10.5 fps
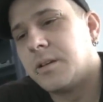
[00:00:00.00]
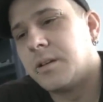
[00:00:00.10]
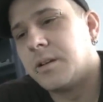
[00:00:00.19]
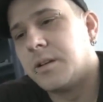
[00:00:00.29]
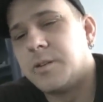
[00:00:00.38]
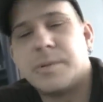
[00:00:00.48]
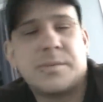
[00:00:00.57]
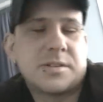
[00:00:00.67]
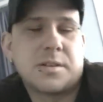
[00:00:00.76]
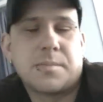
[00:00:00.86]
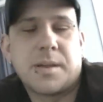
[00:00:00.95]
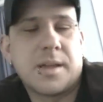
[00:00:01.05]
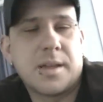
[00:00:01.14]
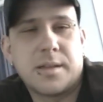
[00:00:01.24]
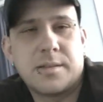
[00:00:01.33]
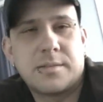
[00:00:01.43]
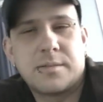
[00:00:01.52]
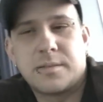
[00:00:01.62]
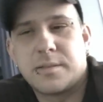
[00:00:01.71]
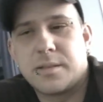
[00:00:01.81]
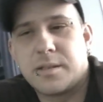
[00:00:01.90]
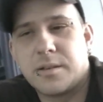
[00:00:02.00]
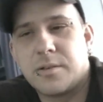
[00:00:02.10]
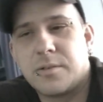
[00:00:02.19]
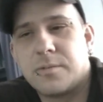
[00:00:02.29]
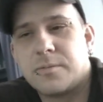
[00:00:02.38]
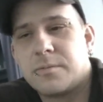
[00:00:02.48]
and nobody wants to pay. You